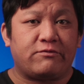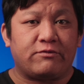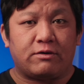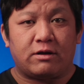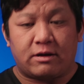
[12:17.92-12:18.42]

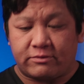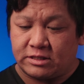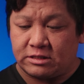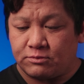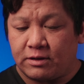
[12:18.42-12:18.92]
for a lot of
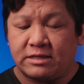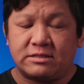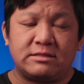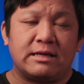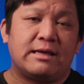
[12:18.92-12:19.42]

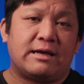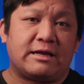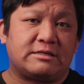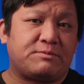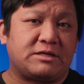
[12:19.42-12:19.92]
situations,
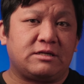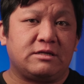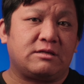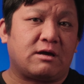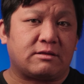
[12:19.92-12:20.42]
and
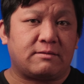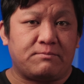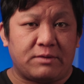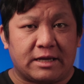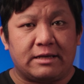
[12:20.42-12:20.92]
especially not
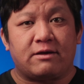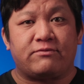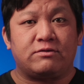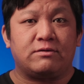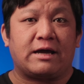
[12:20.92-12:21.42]
big
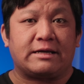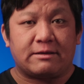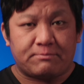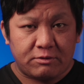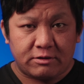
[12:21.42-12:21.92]
enough to light
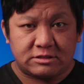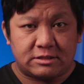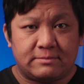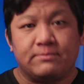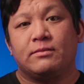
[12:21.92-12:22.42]
a
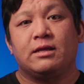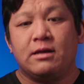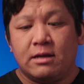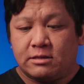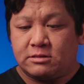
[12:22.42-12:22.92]
person.
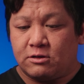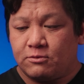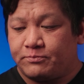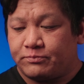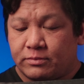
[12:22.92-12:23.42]

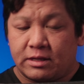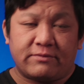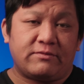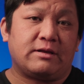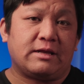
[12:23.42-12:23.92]
So
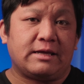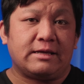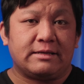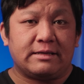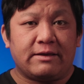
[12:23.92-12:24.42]

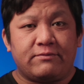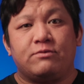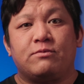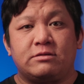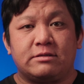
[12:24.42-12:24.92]
definitely, if
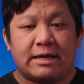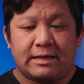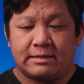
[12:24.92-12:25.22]
you want to get